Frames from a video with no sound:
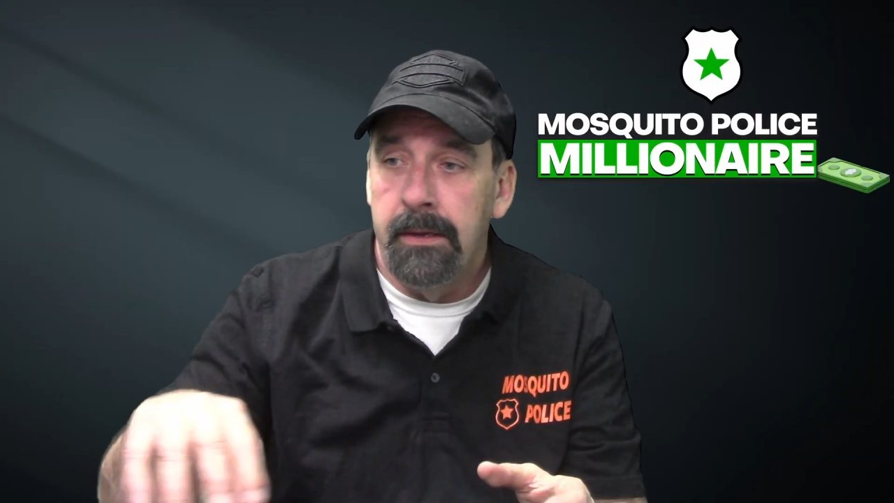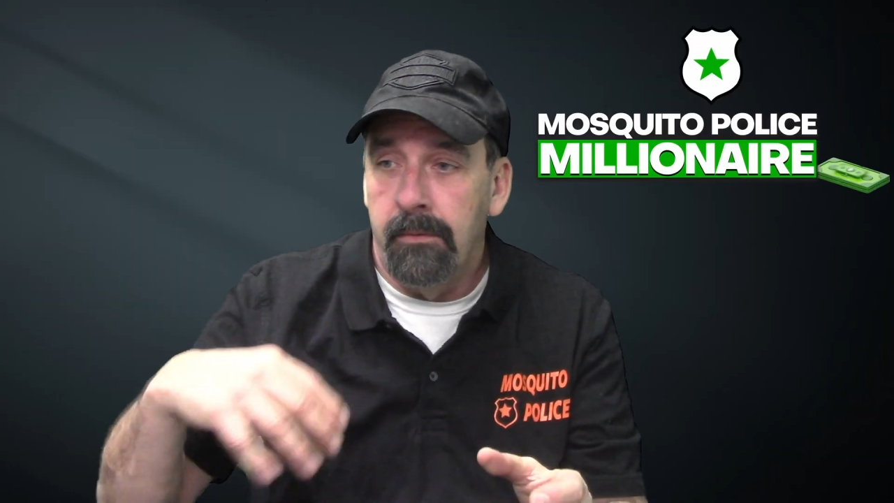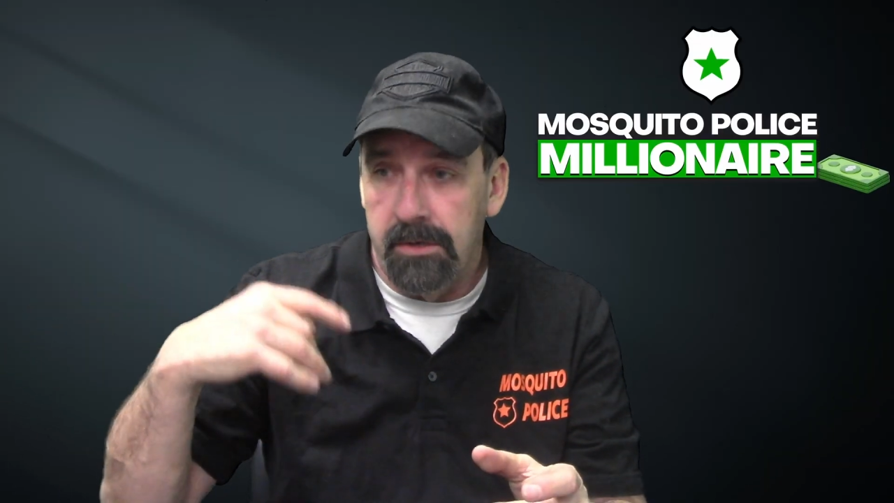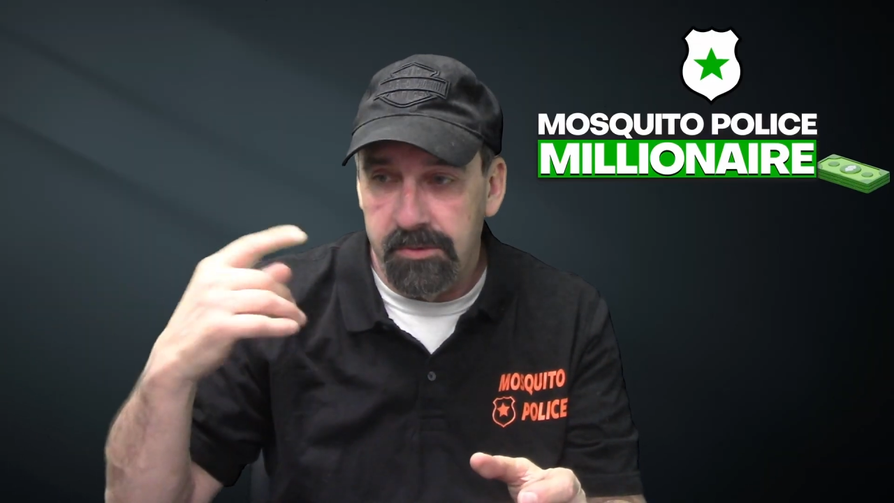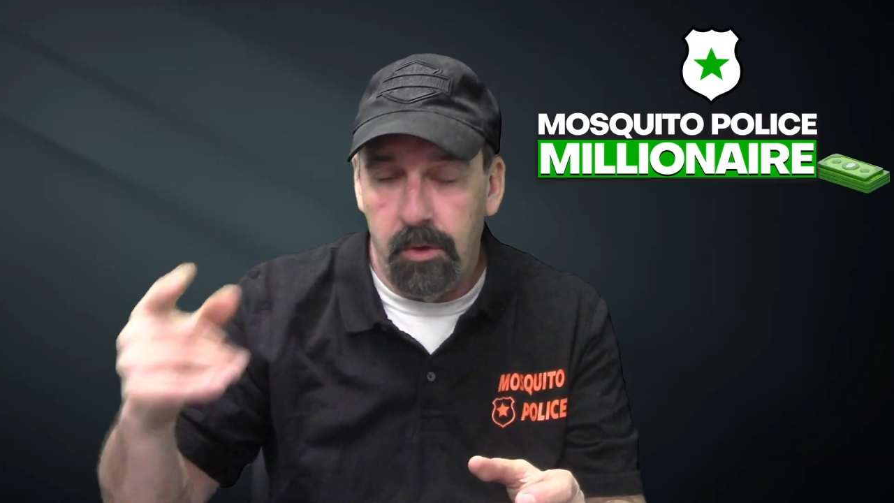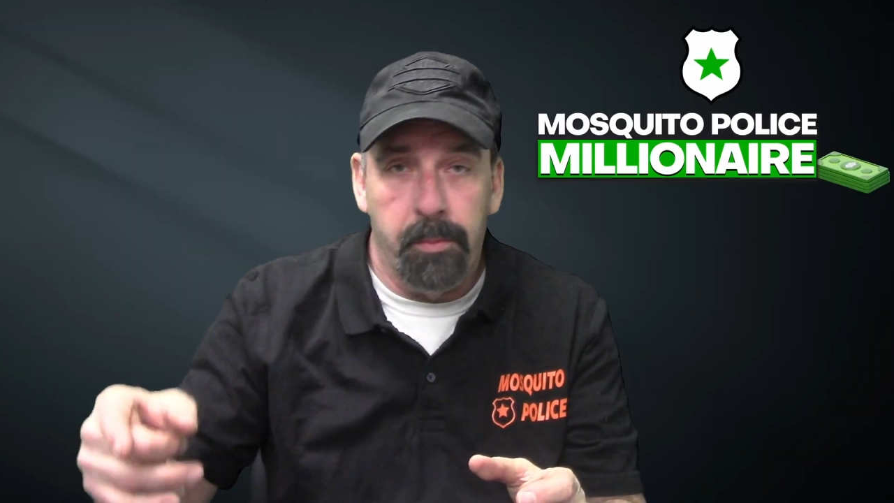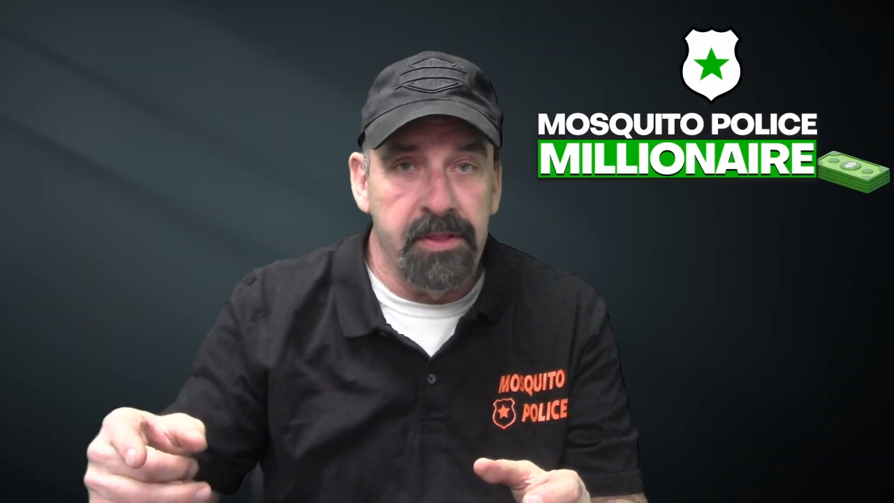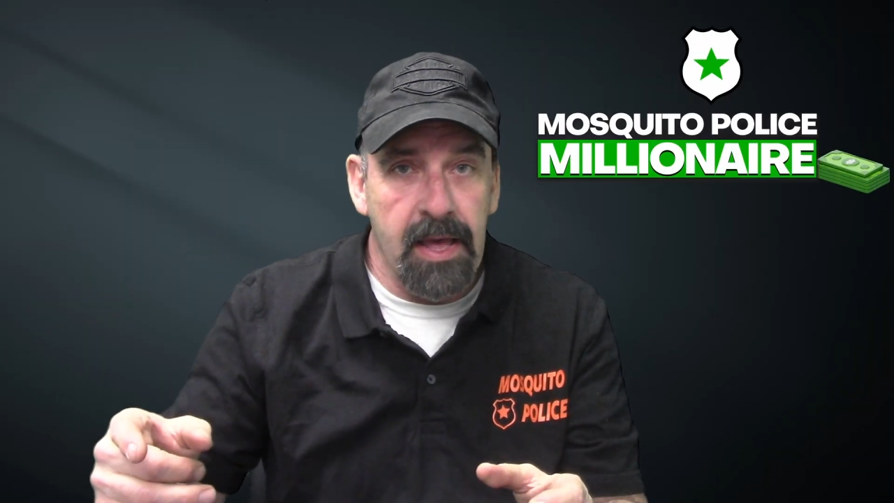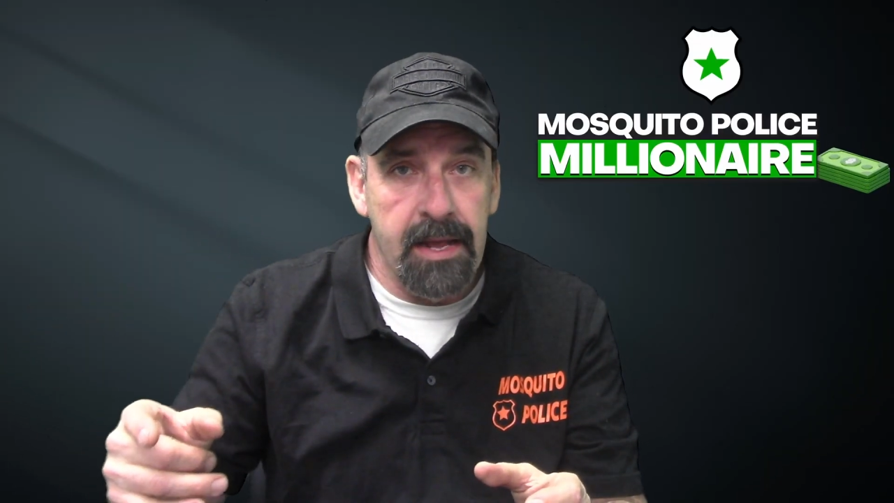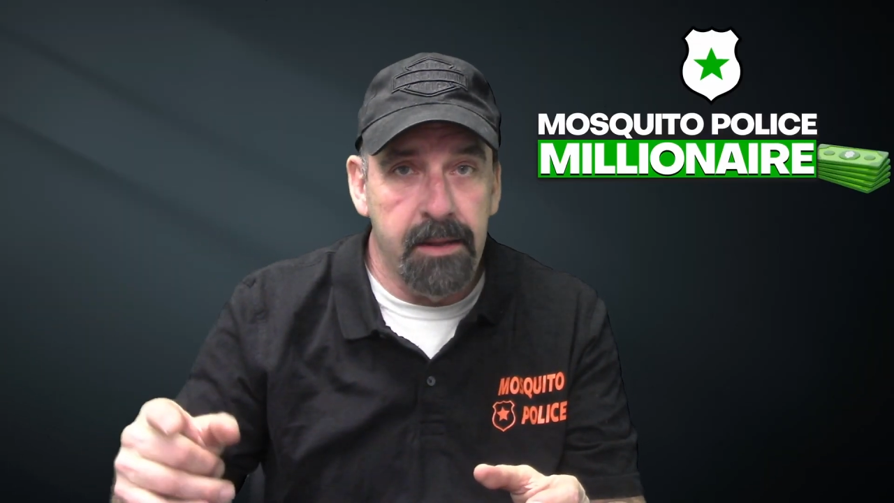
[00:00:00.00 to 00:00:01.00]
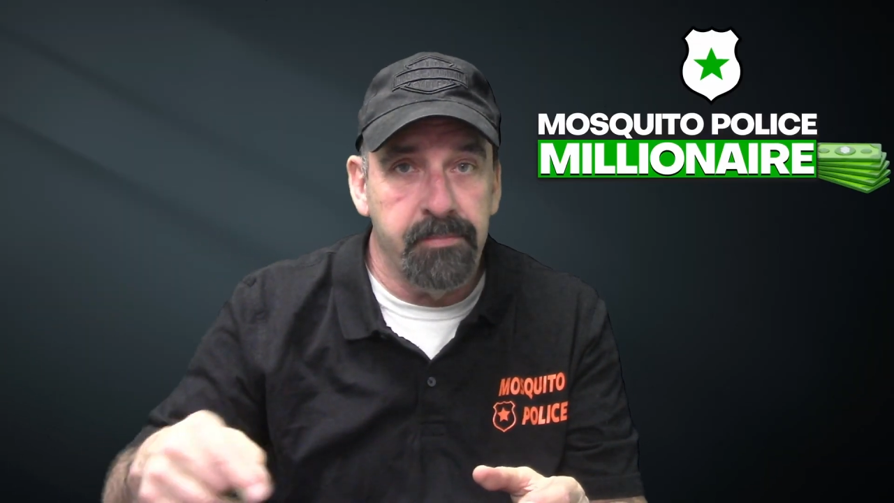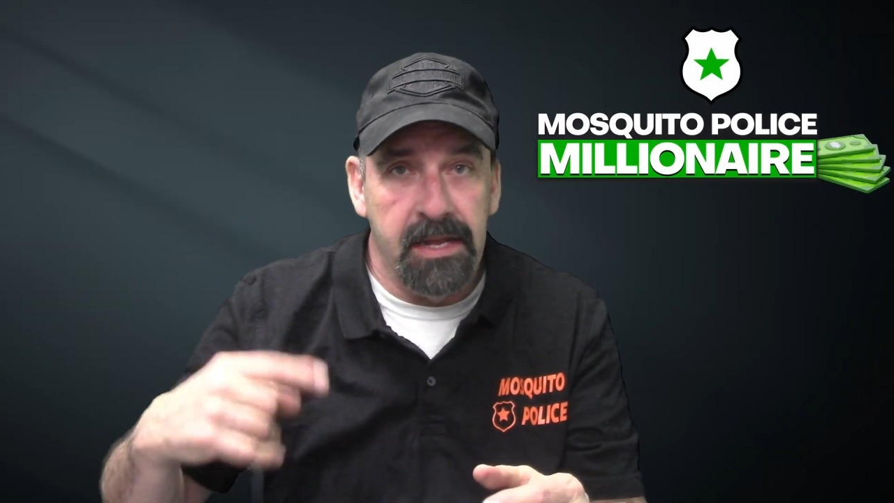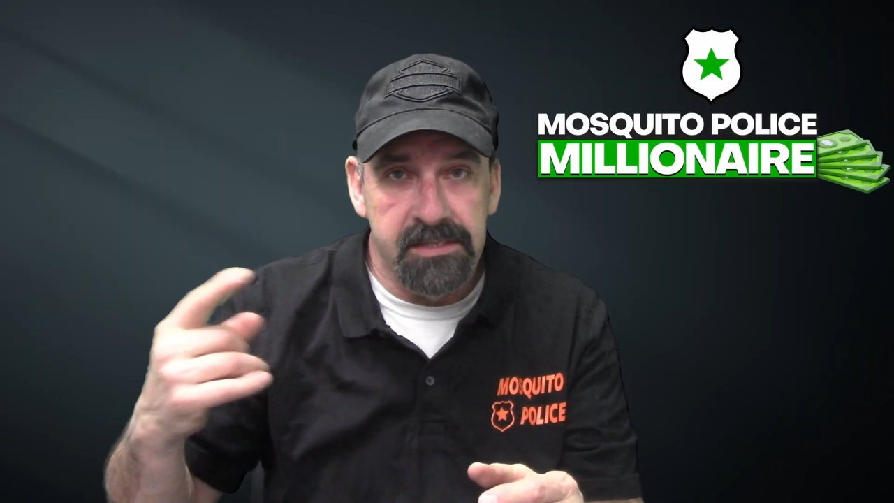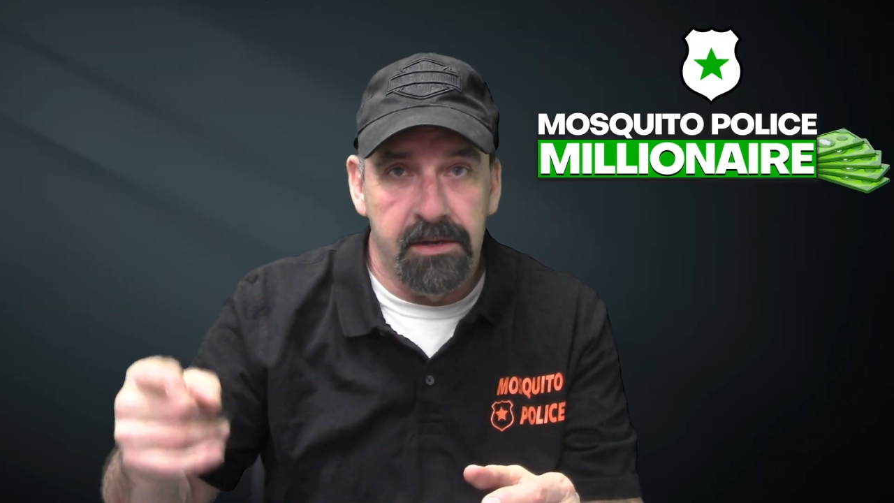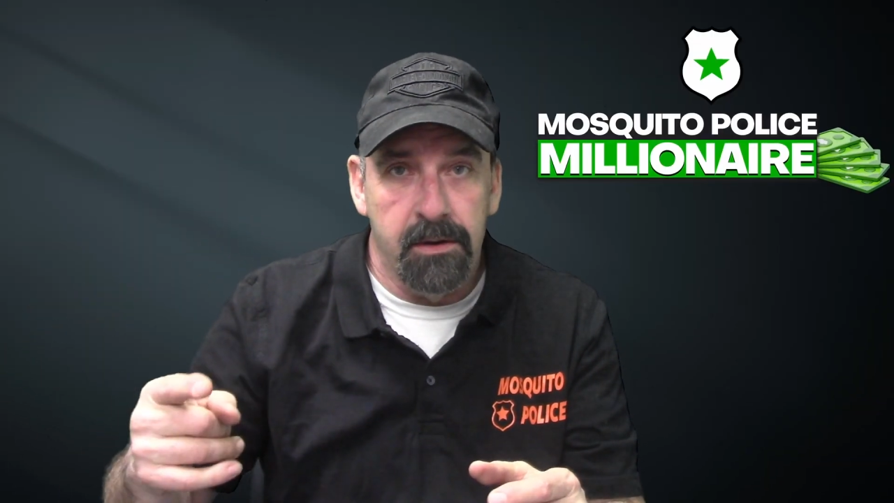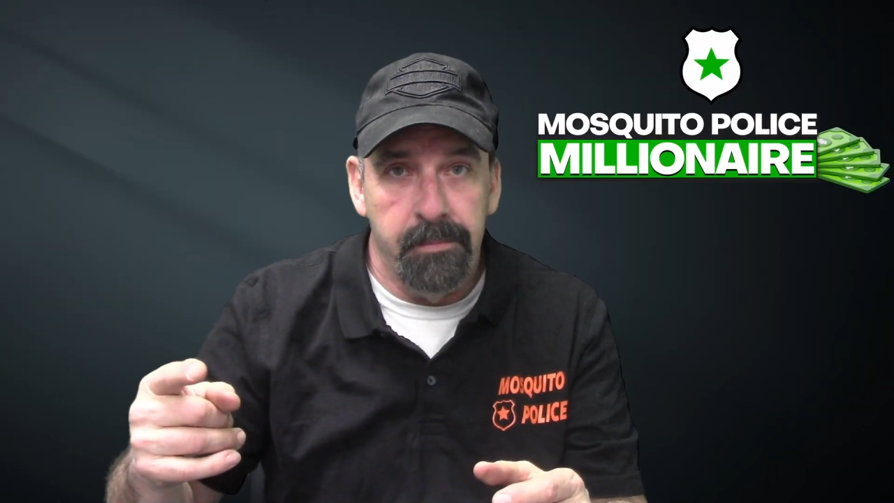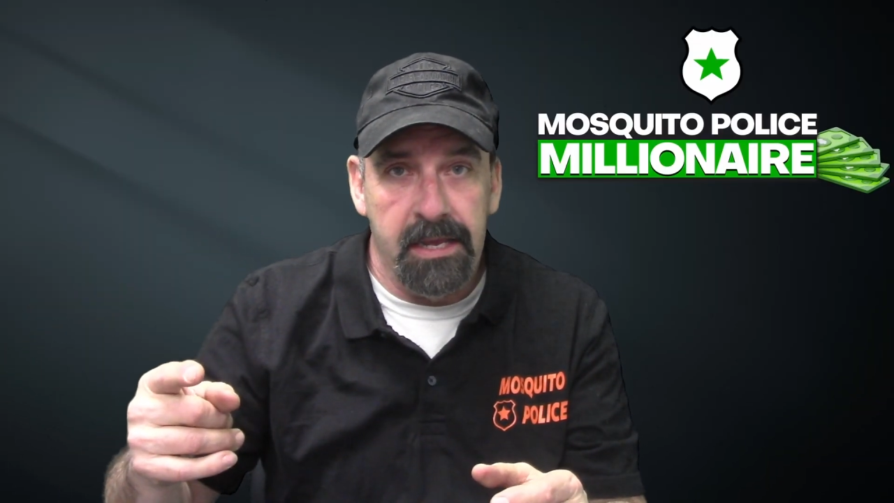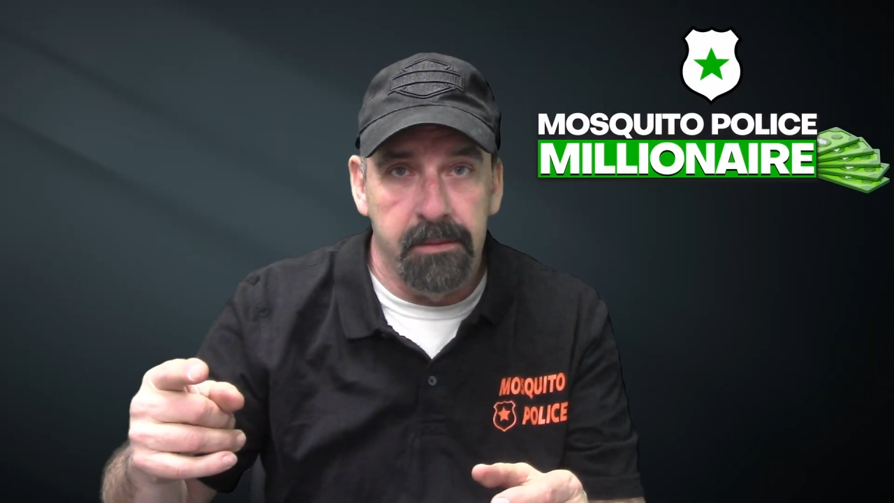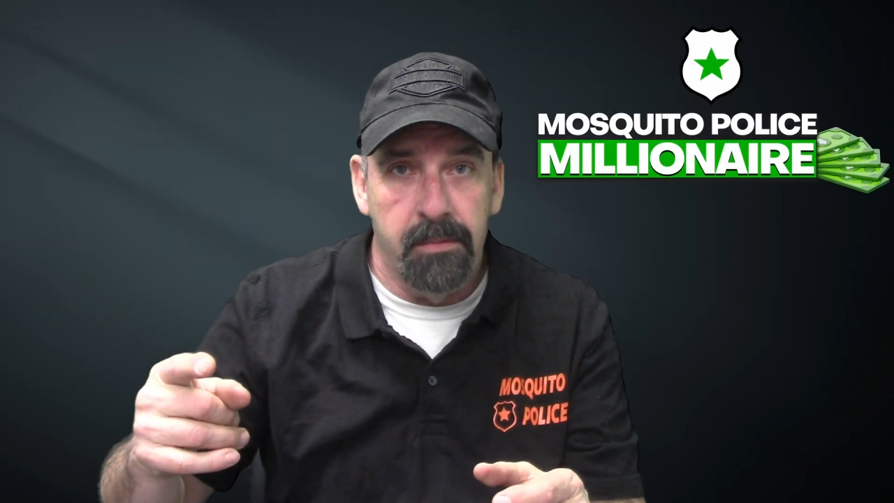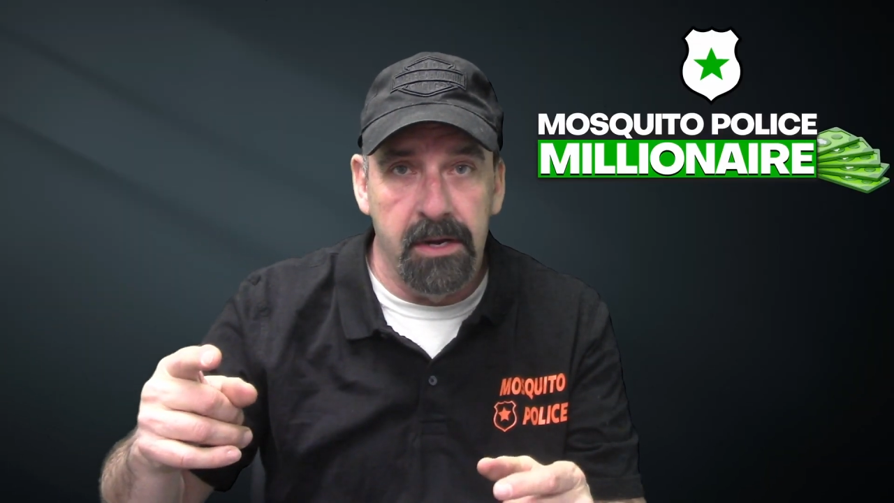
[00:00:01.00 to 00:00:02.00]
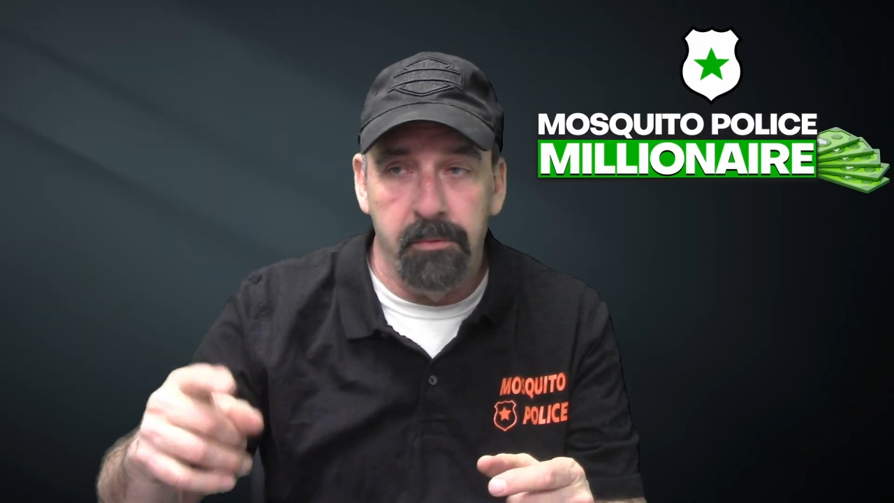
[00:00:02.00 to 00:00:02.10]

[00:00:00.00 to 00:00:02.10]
Once we opened that up, that started making money.